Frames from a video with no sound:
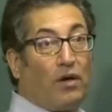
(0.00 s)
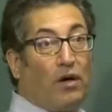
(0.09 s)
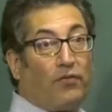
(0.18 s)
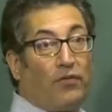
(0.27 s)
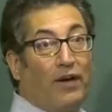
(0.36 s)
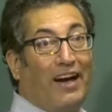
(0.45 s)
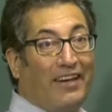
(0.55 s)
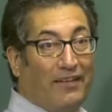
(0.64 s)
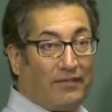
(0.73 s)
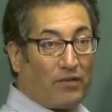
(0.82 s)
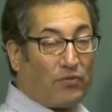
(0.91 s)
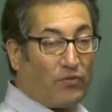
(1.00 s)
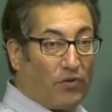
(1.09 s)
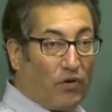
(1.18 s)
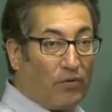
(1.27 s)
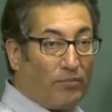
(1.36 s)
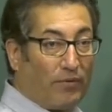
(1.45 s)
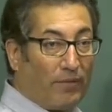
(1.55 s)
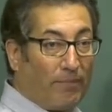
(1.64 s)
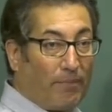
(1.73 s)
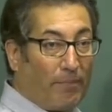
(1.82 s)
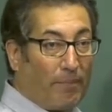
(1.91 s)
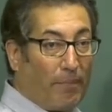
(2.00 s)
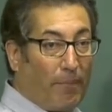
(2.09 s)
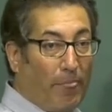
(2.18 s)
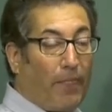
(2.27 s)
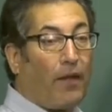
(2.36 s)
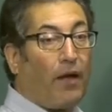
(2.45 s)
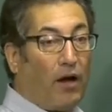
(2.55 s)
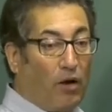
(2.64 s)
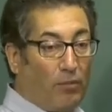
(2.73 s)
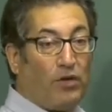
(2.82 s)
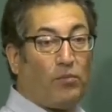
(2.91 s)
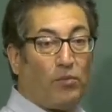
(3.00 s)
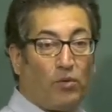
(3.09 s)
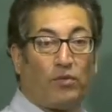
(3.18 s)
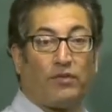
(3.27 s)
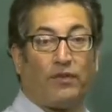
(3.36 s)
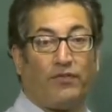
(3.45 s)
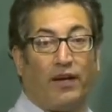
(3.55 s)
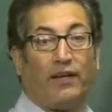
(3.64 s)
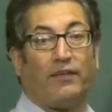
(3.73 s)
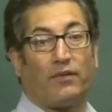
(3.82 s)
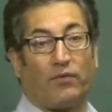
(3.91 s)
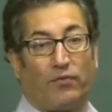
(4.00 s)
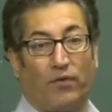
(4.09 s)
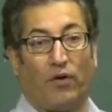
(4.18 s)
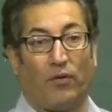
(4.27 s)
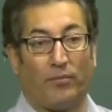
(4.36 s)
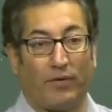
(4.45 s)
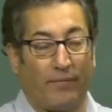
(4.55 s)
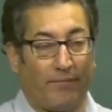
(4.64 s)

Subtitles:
of ions are formed? How many moles of ions are formed